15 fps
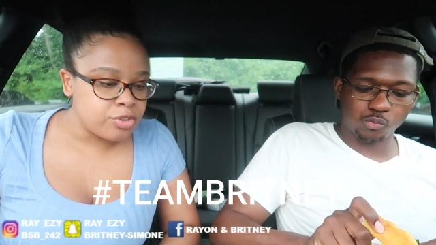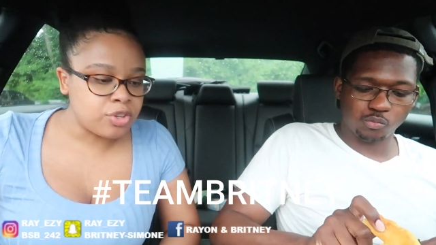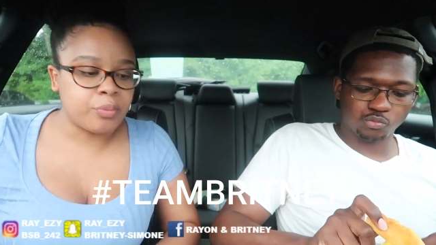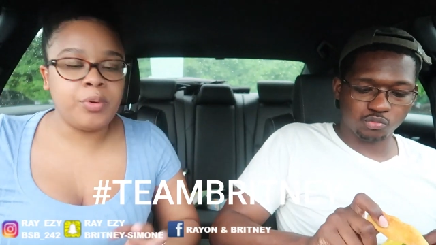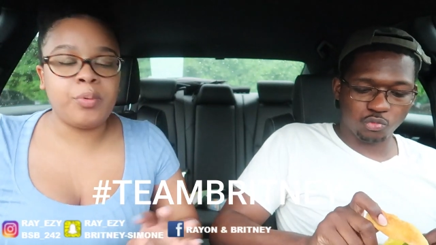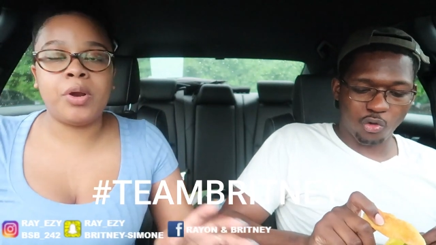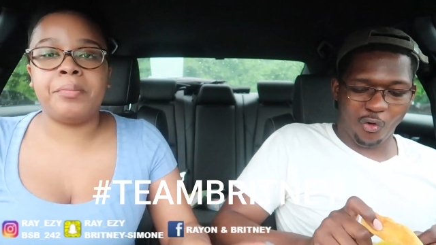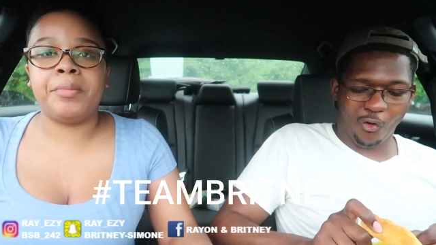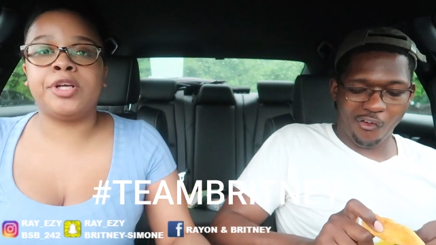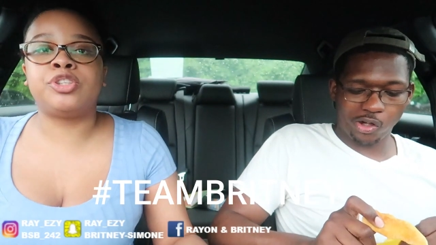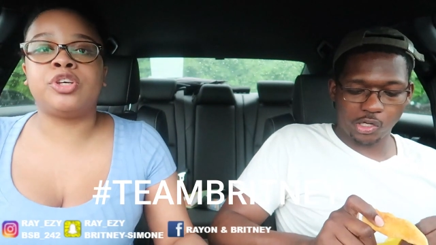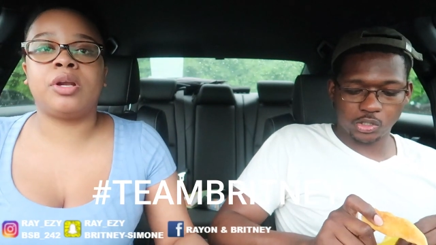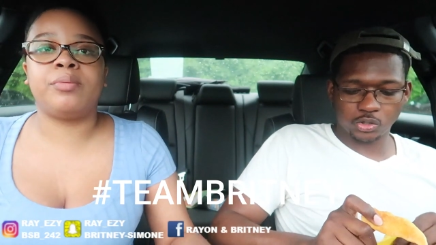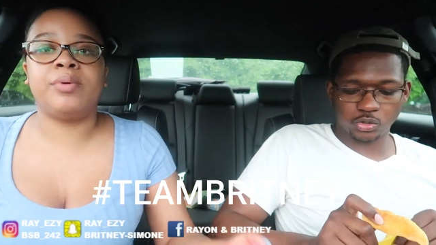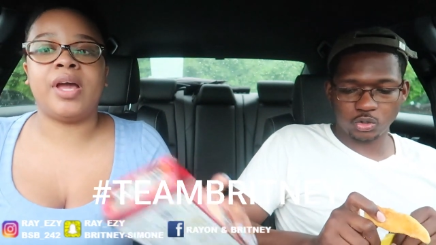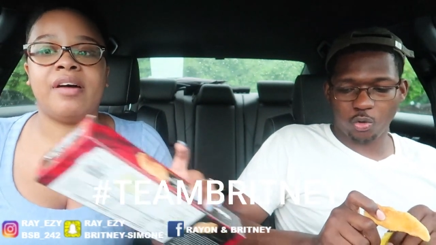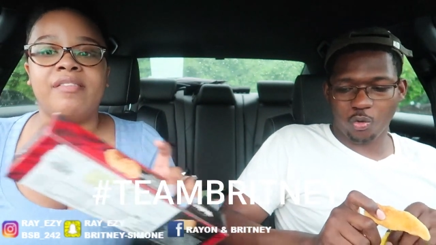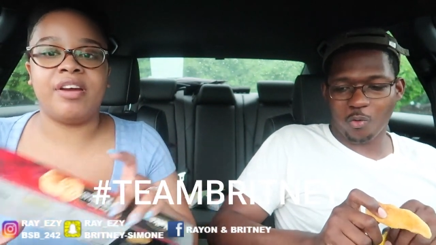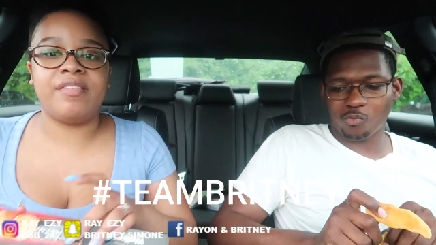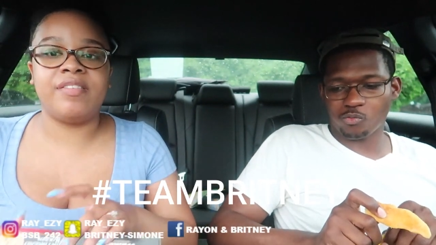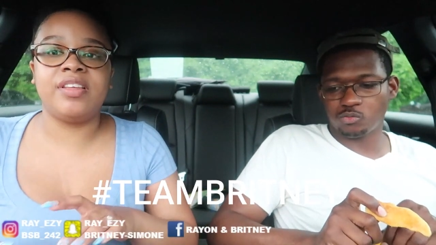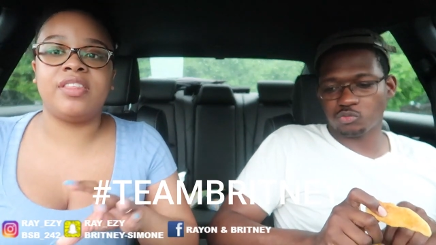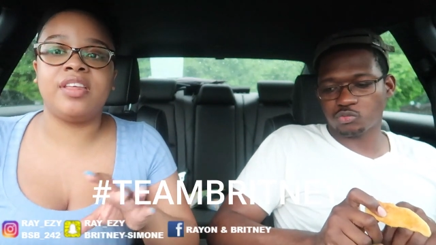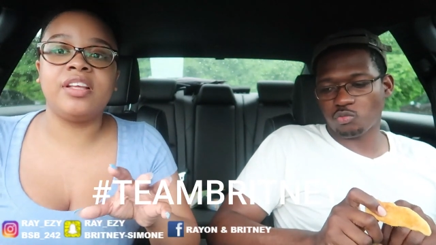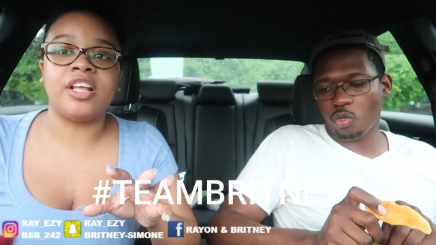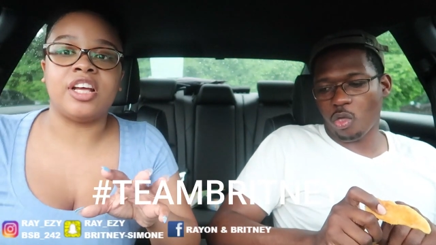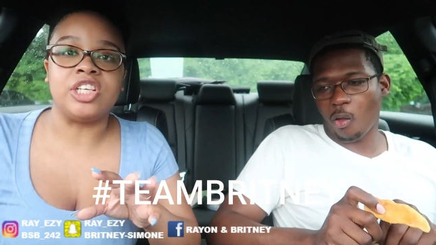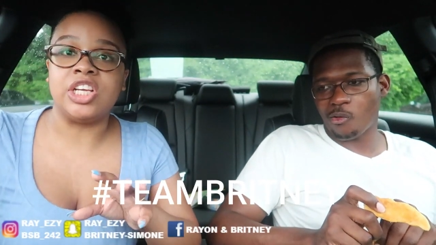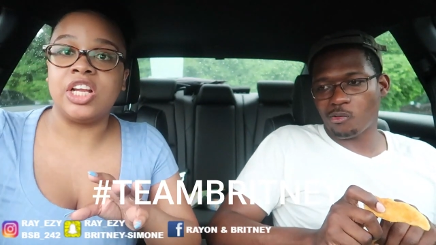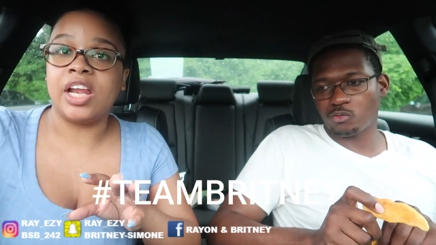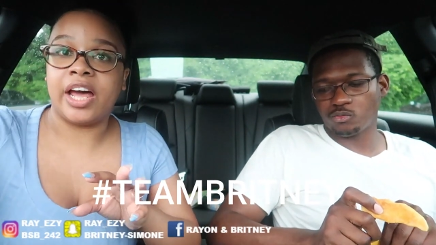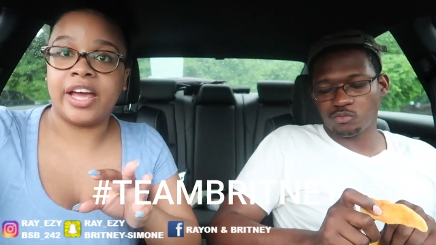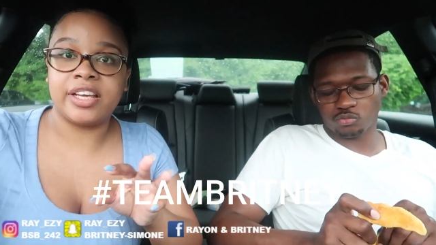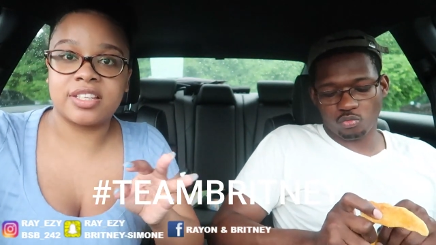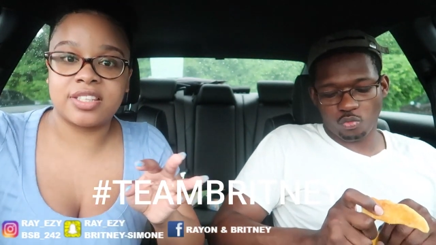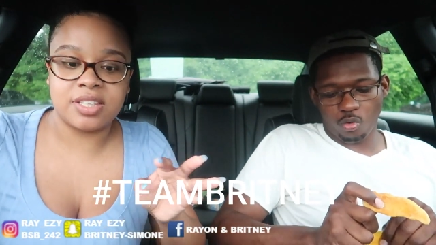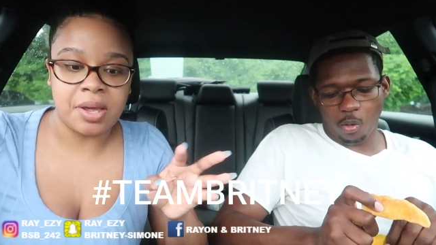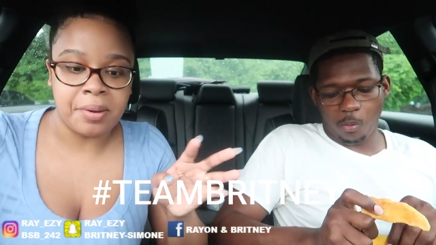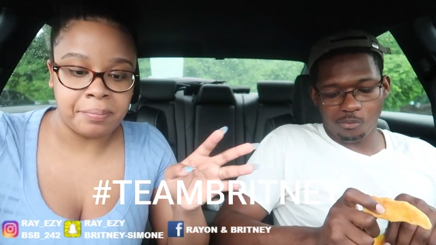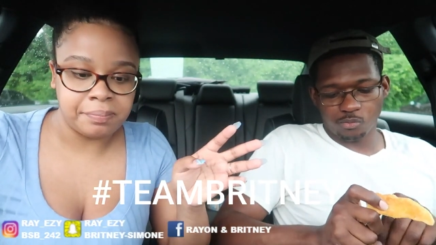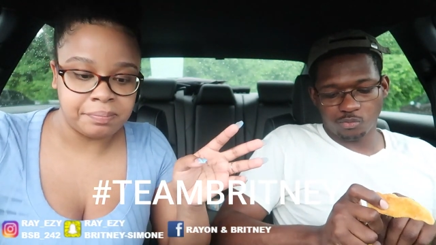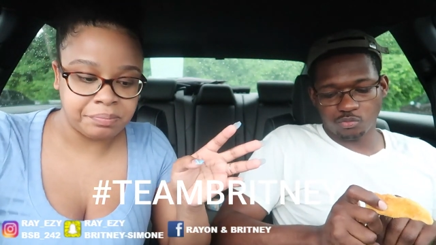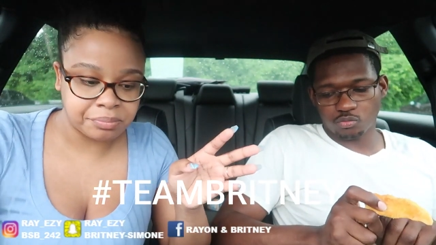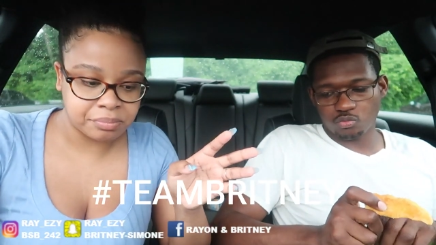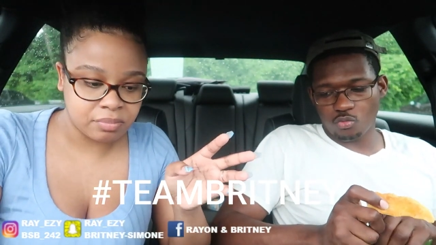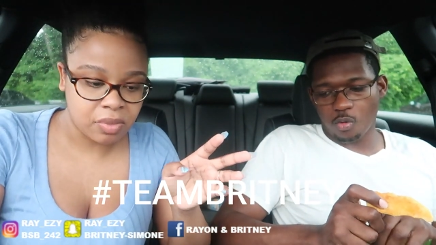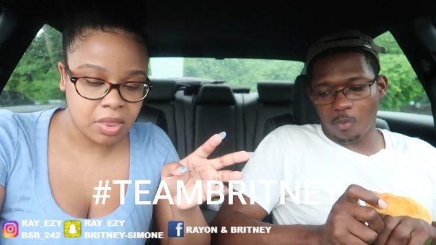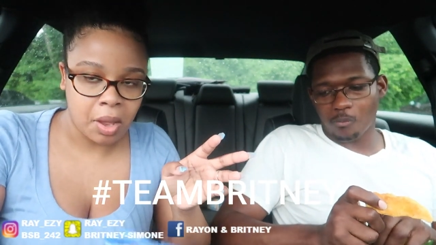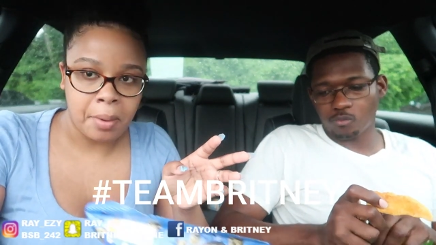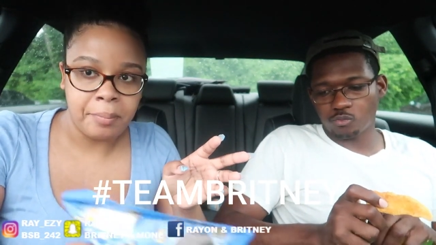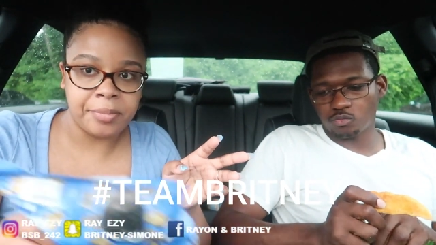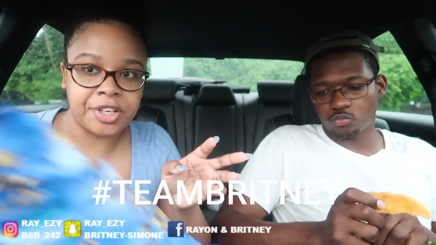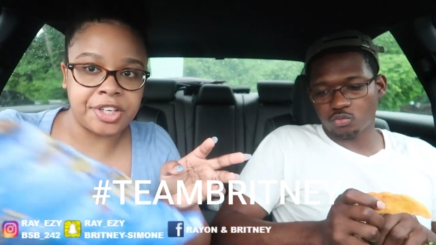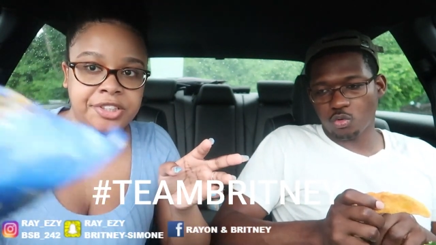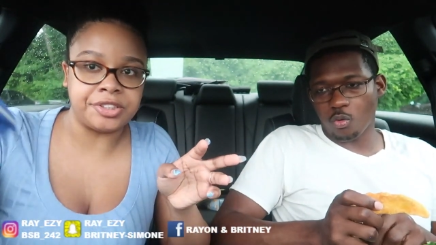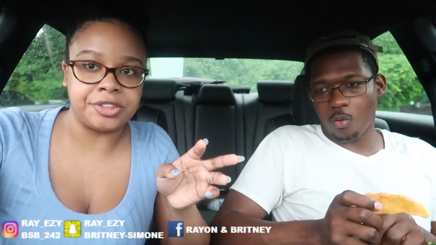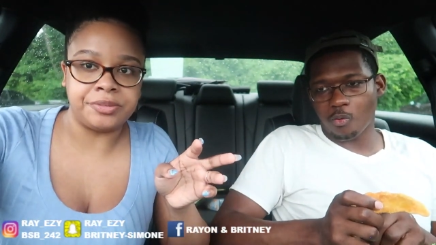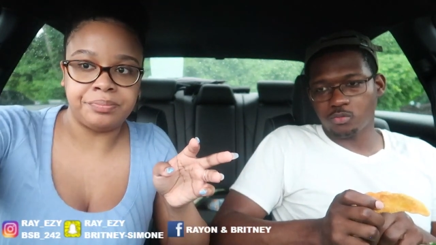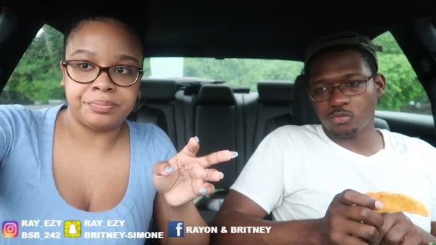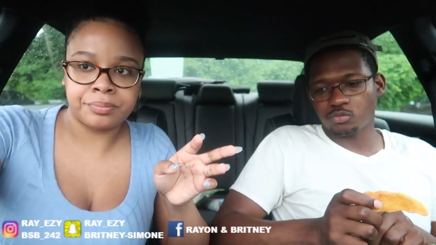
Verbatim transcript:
Speaker 1: So we want to make sure that we have everything that she likes, because